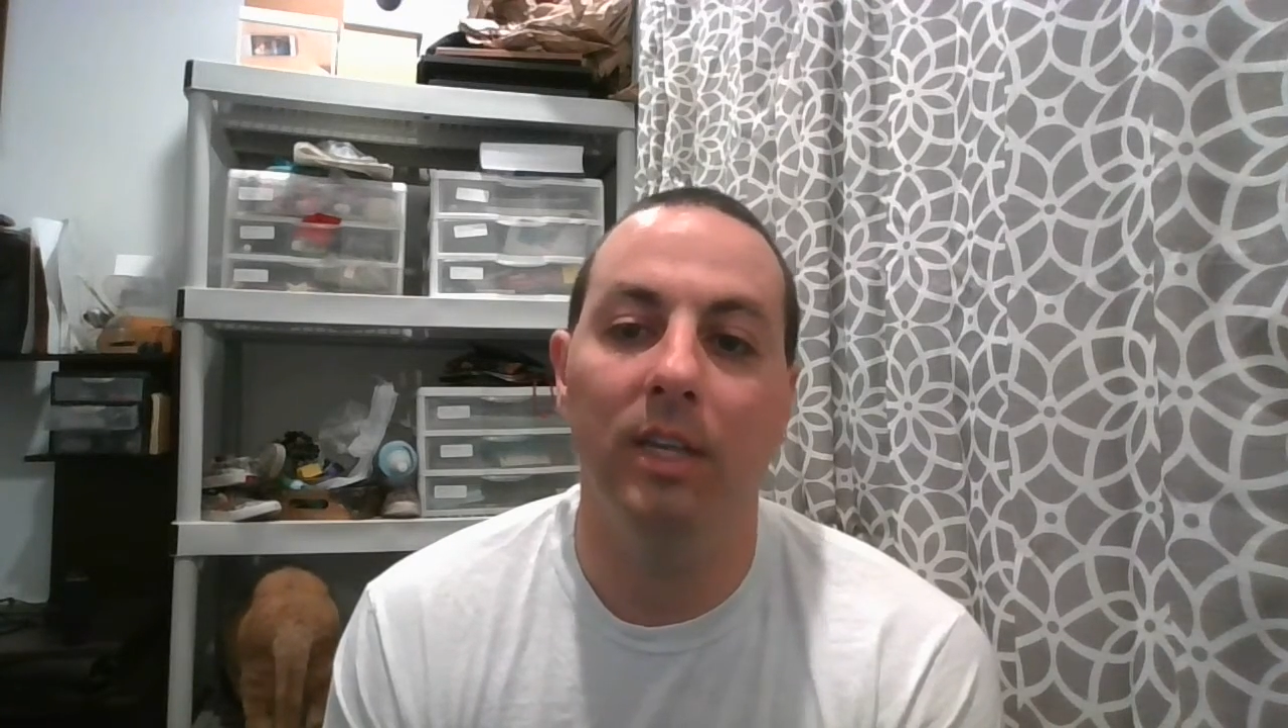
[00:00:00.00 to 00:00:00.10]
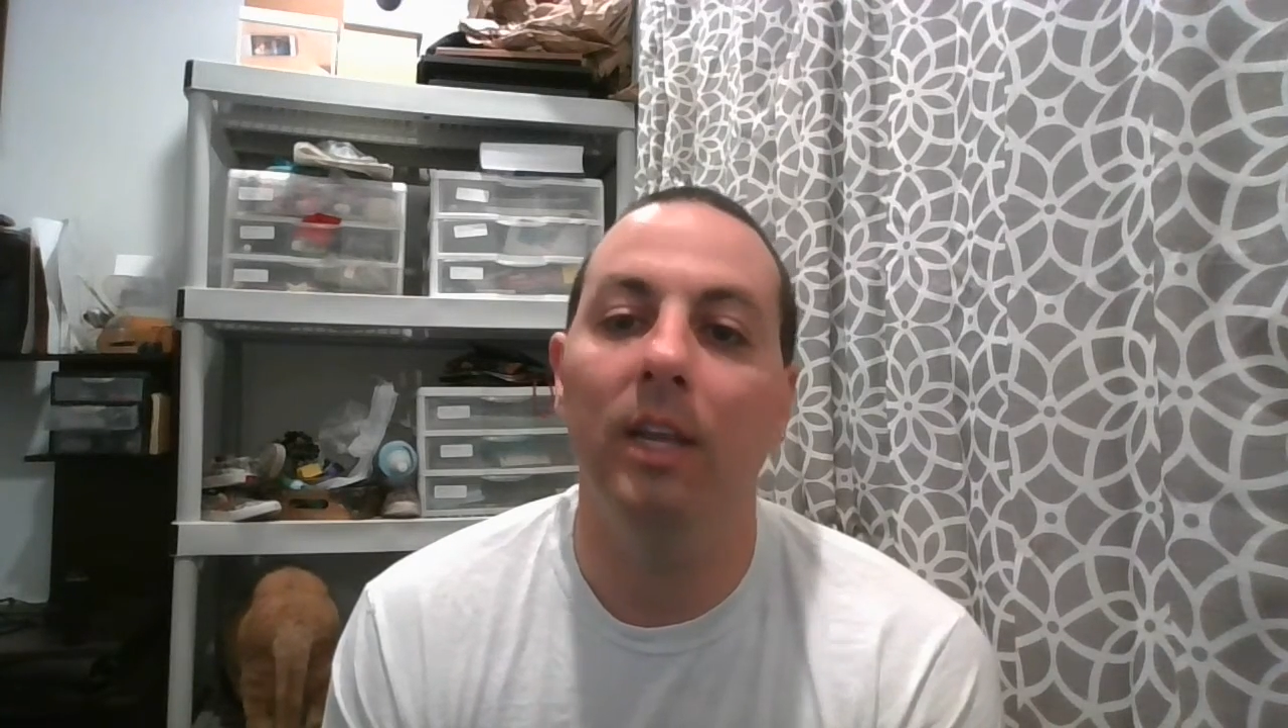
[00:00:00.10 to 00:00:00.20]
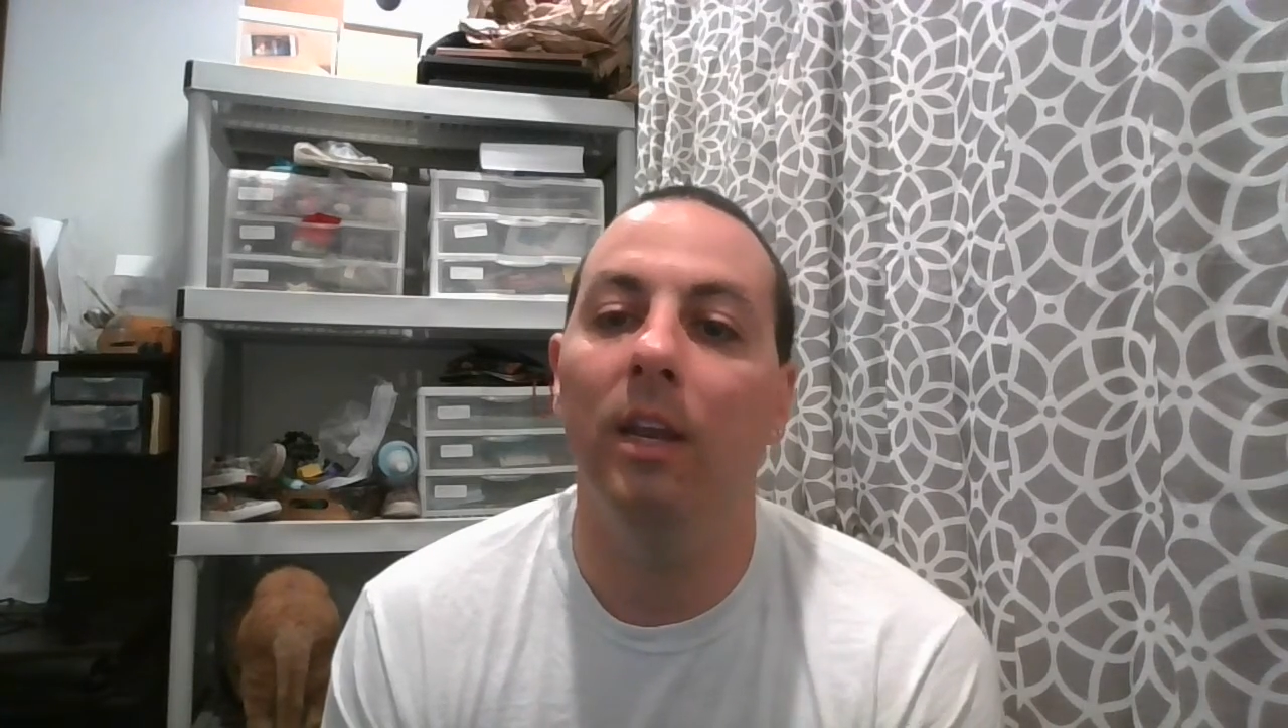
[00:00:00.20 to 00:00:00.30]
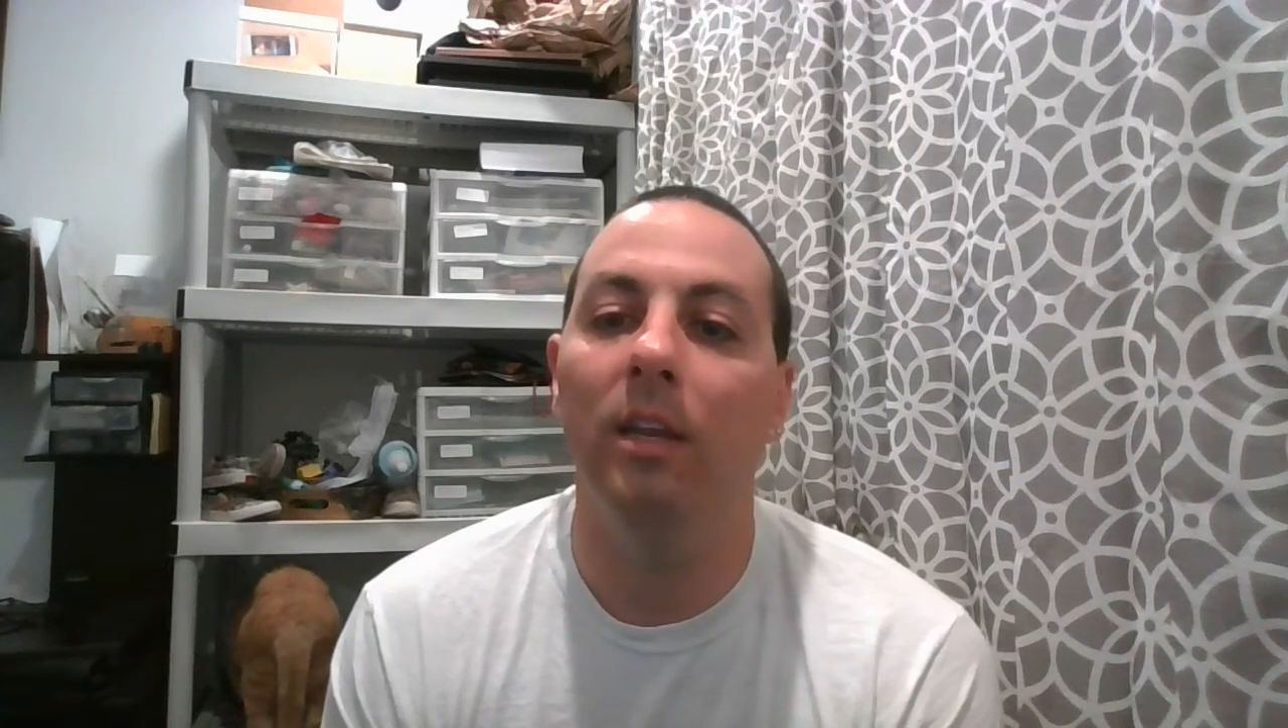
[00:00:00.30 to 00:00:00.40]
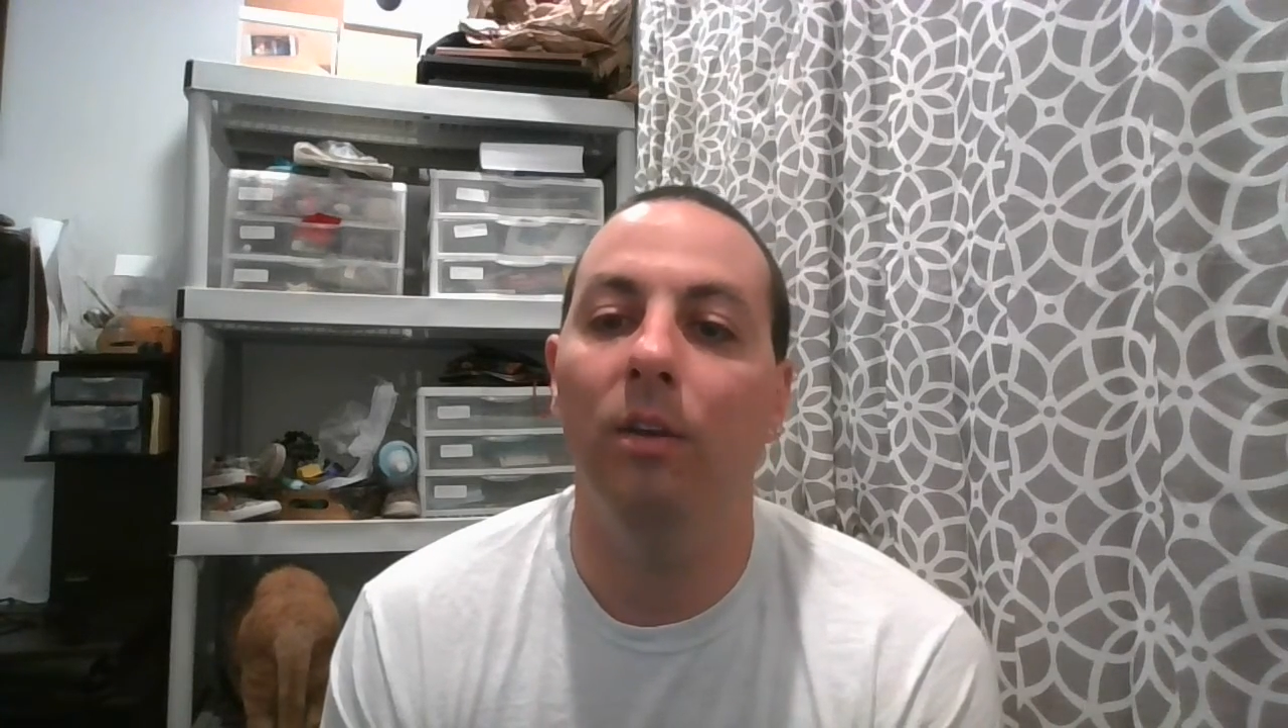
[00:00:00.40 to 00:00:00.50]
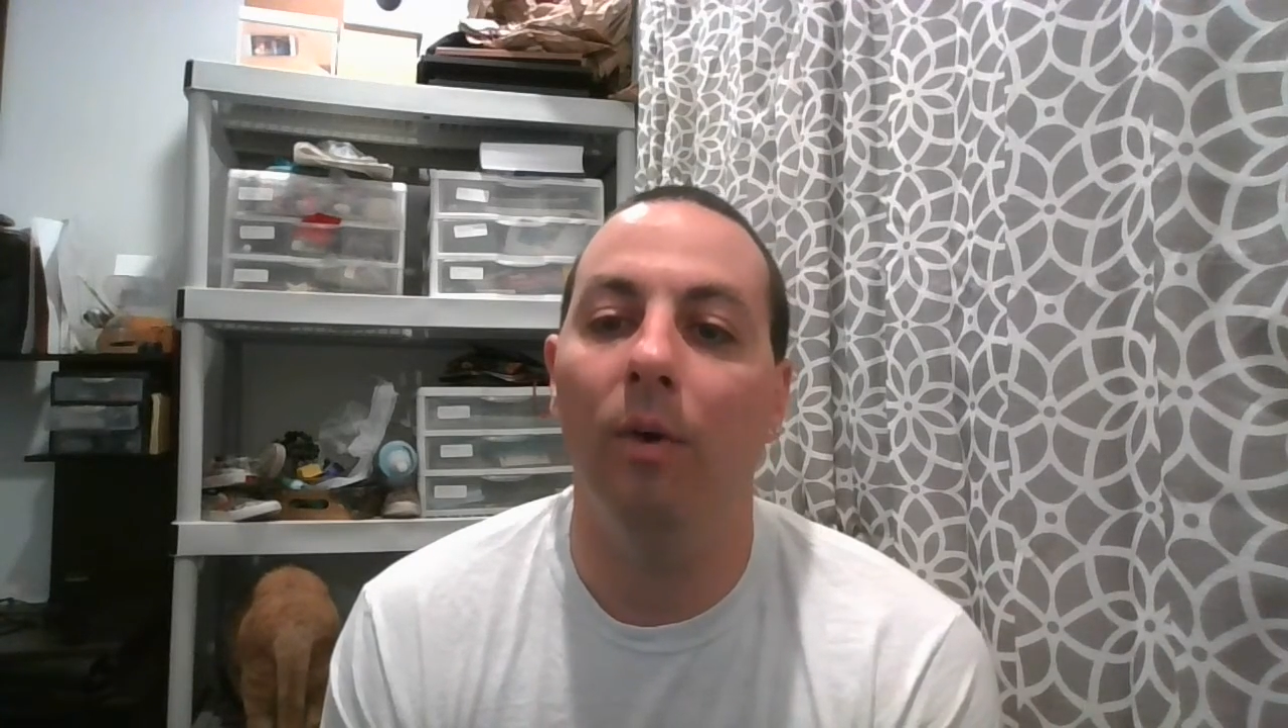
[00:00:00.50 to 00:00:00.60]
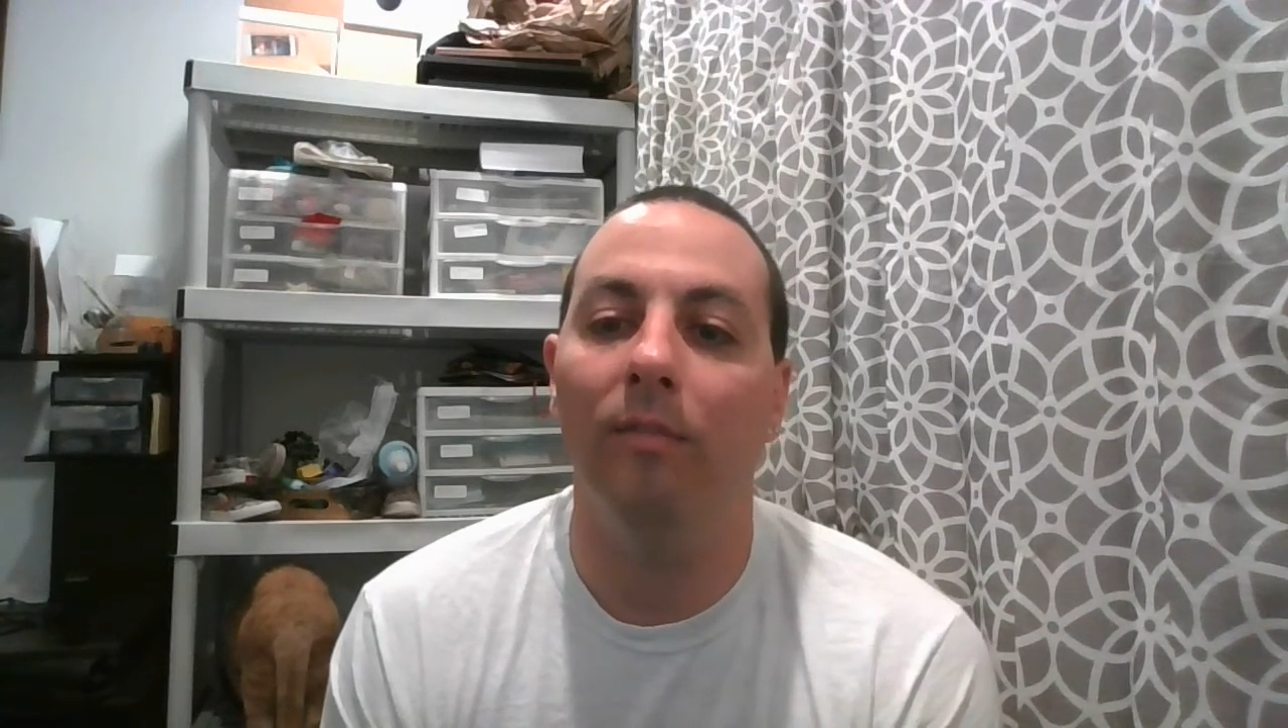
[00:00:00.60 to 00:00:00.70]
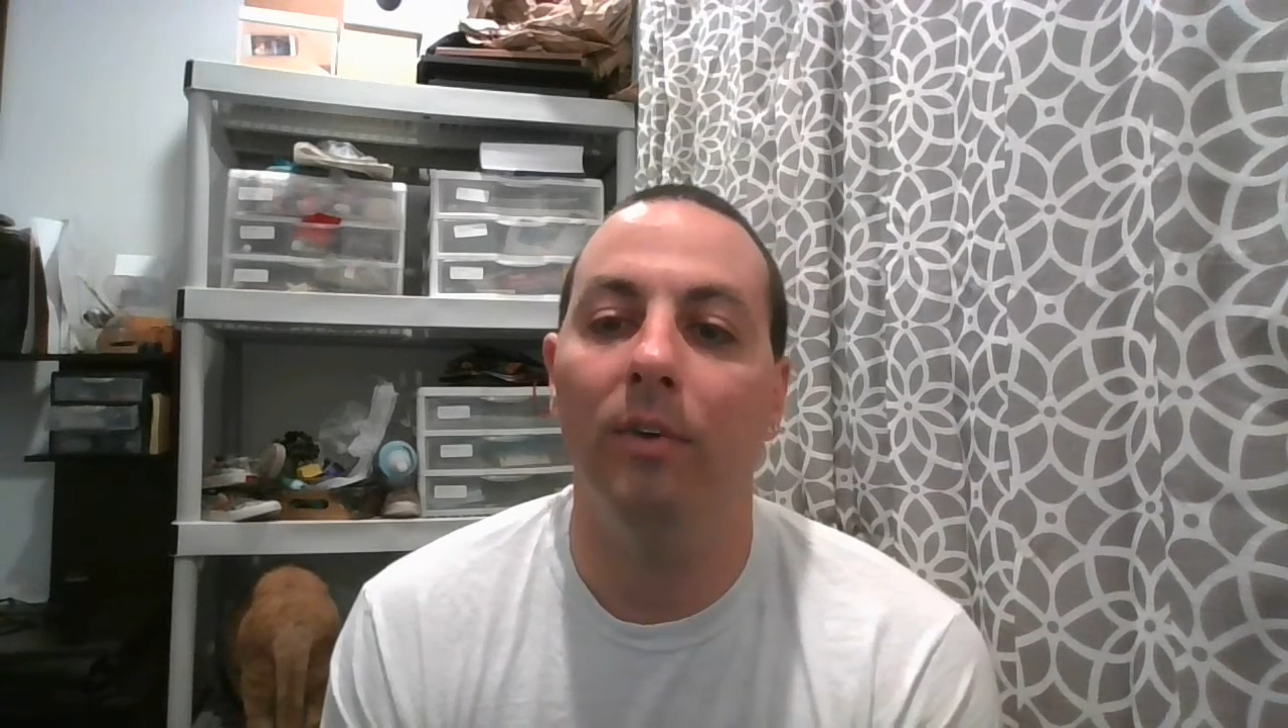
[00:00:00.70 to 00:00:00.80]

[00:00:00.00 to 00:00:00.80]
in and you have